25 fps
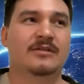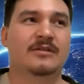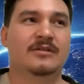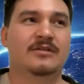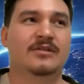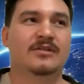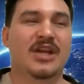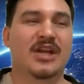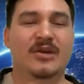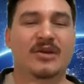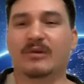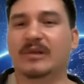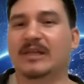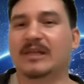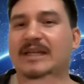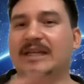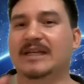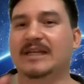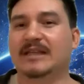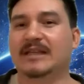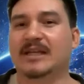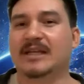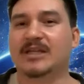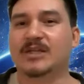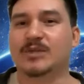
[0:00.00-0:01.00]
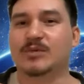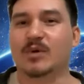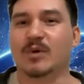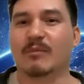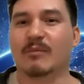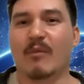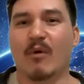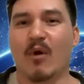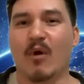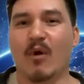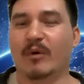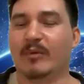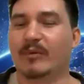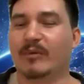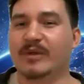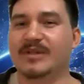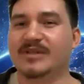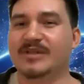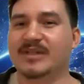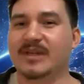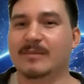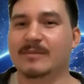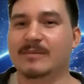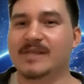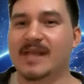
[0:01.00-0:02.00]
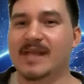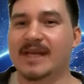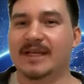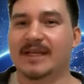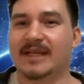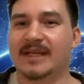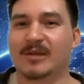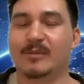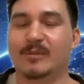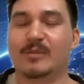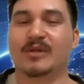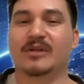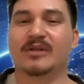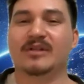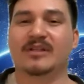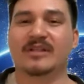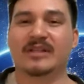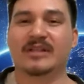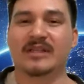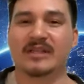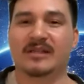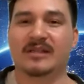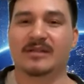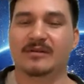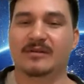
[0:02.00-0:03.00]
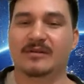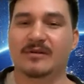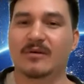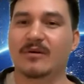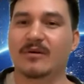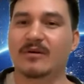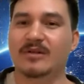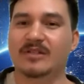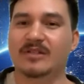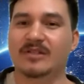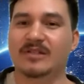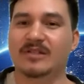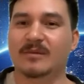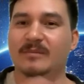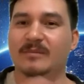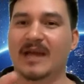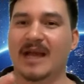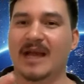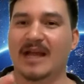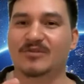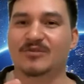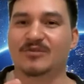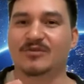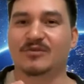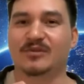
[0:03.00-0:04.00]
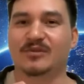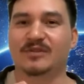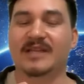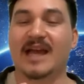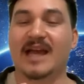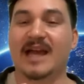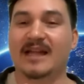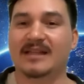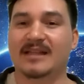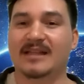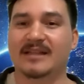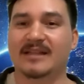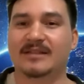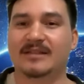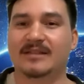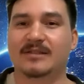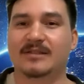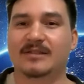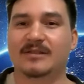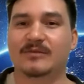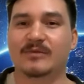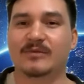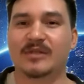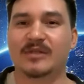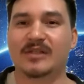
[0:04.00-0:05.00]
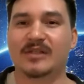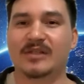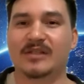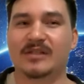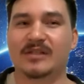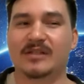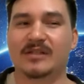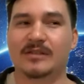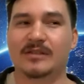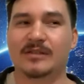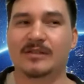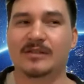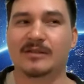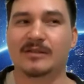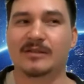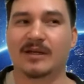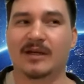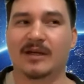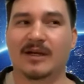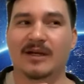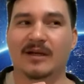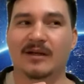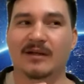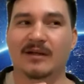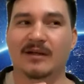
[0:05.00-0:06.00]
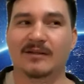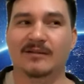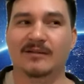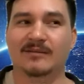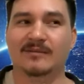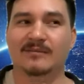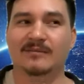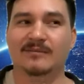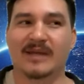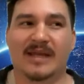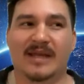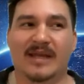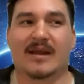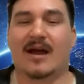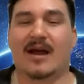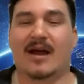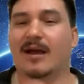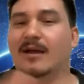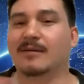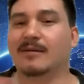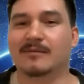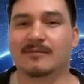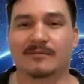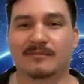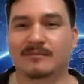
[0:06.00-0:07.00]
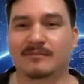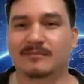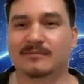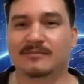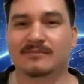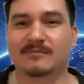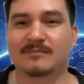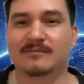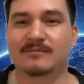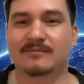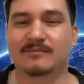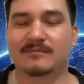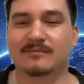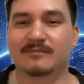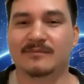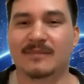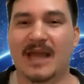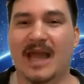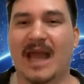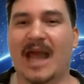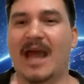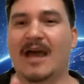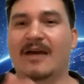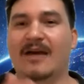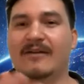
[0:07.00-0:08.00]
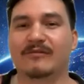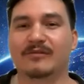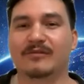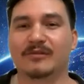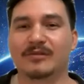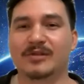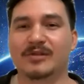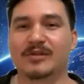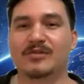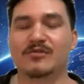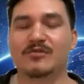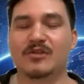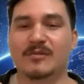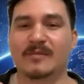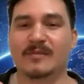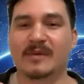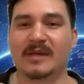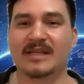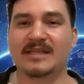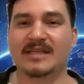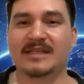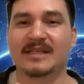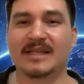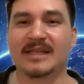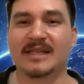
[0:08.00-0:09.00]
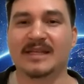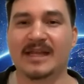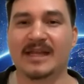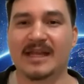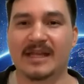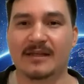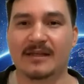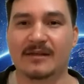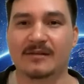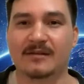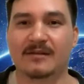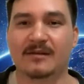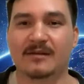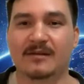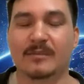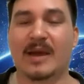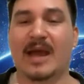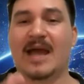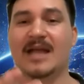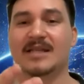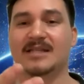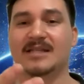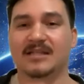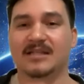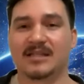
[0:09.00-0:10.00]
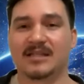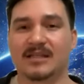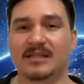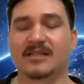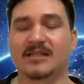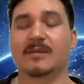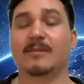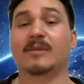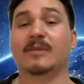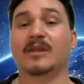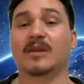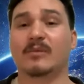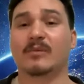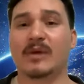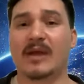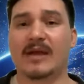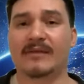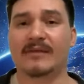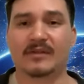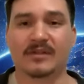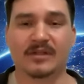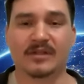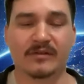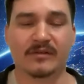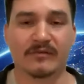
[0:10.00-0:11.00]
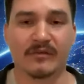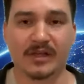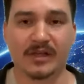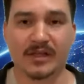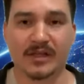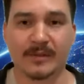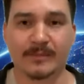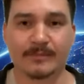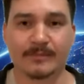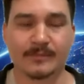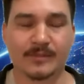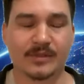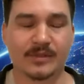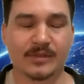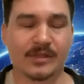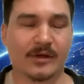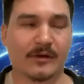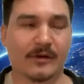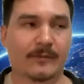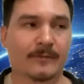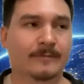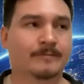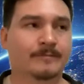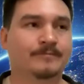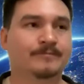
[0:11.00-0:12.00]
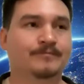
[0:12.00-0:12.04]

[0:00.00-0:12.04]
generally, unless we're born with some psychic ability or some natural talent, we may not have lucid dreaming as an innate capacity. It's something that we have to develop. So,